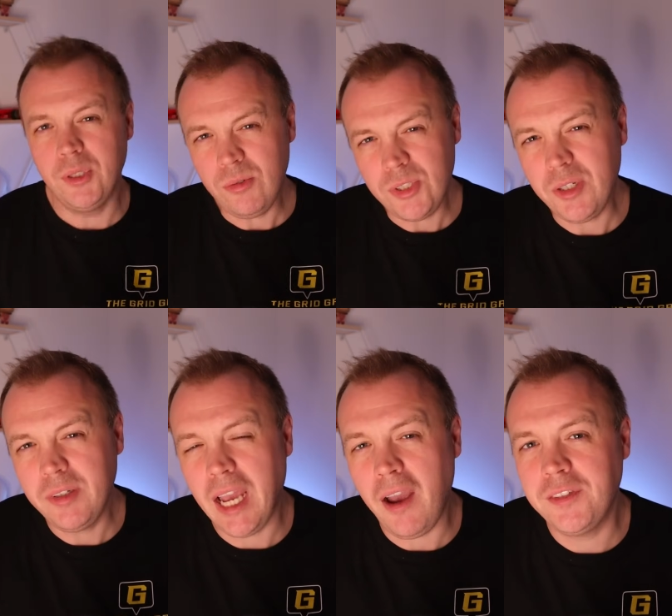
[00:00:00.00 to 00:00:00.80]
But also
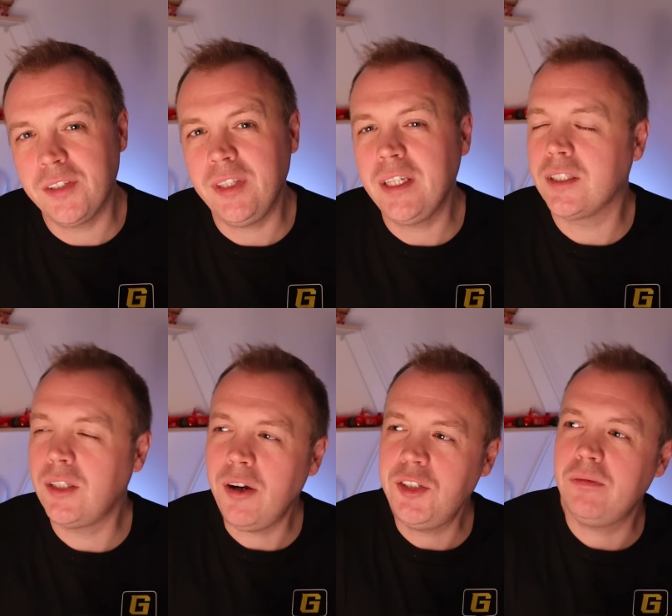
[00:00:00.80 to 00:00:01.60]
you have to think,
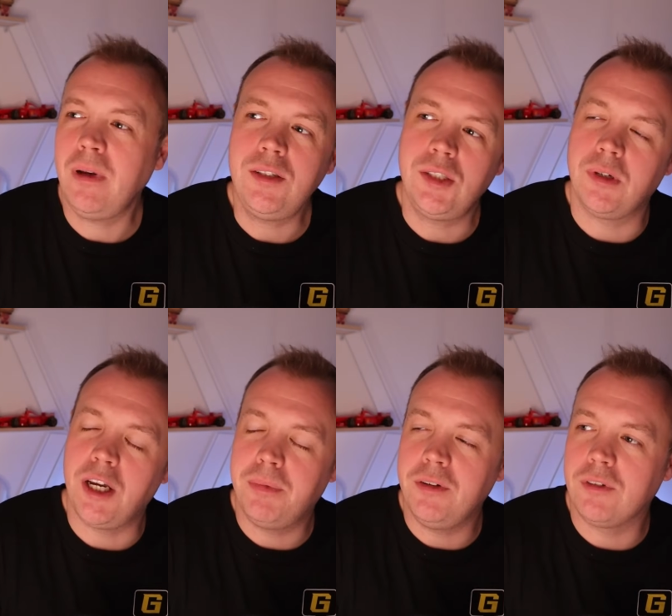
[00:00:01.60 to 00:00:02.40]
Nigel Mansell had been